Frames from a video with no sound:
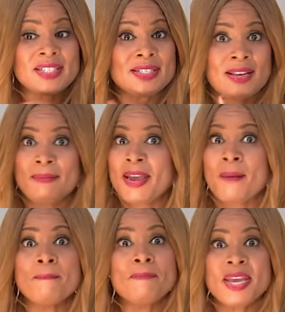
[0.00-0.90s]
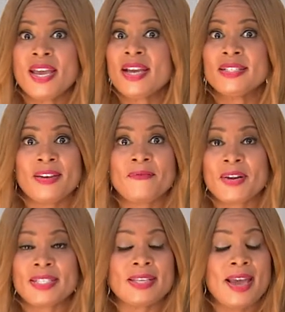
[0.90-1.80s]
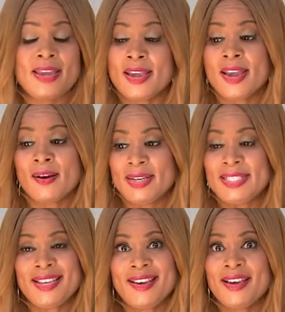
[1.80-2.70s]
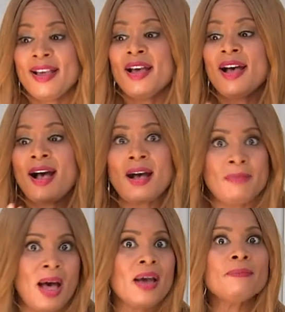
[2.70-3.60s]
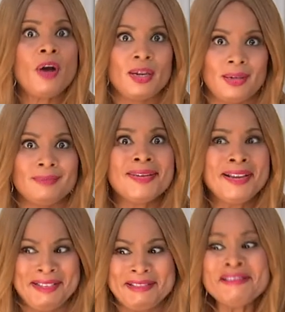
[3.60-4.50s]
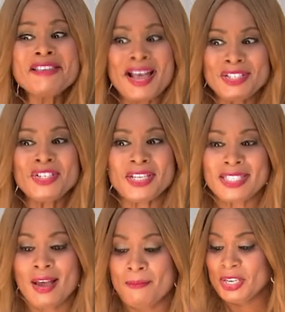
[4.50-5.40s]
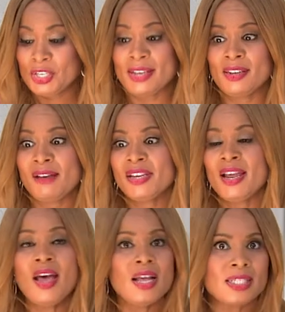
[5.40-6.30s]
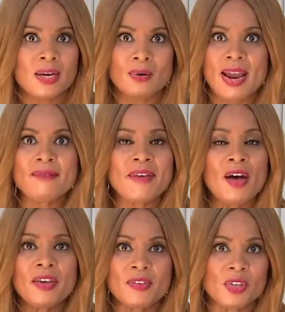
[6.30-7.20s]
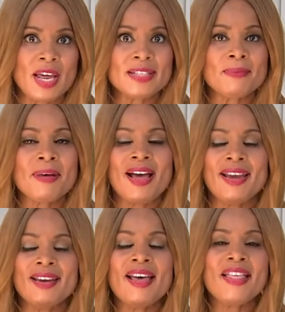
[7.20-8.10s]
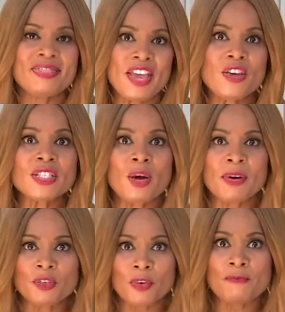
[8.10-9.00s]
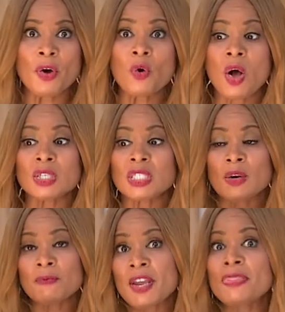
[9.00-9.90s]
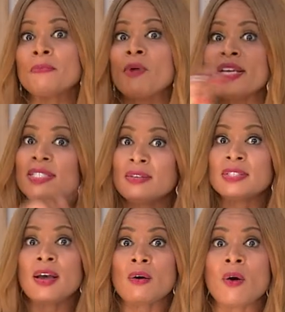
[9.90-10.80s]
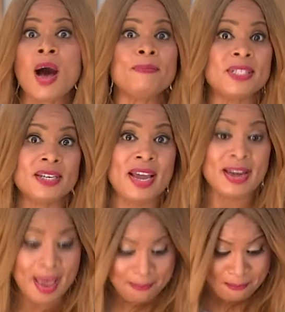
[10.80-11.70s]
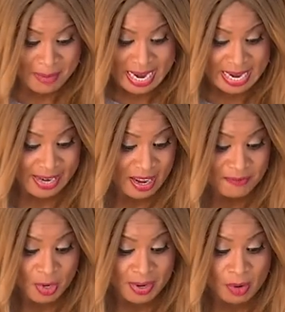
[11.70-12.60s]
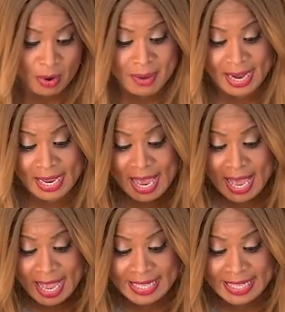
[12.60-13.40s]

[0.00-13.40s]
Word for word: This is gonna make a big difference, I can guarantee it. Um, I bought it, that's just much I love it. It's a great value if you'd like to buy it. Thank you so much for your phone calls. Don't forget the price does go up tonight at midnight if there are any remaining.